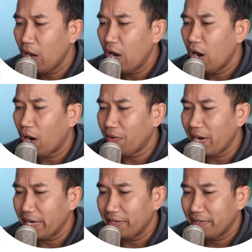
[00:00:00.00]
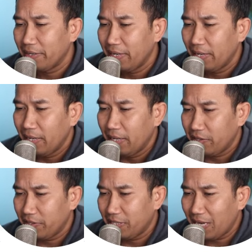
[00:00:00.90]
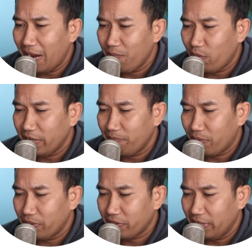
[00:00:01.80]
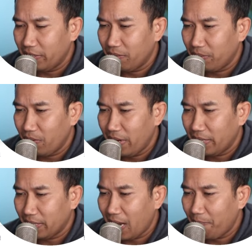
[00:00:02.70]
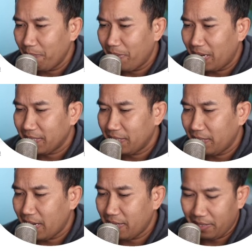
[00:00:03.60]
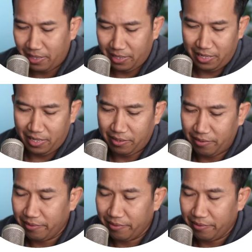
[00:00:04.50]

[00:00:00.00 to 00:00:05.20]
All right. So it says, I'm ready, broski. So we'll go ahead and copy pasta that and hit enter.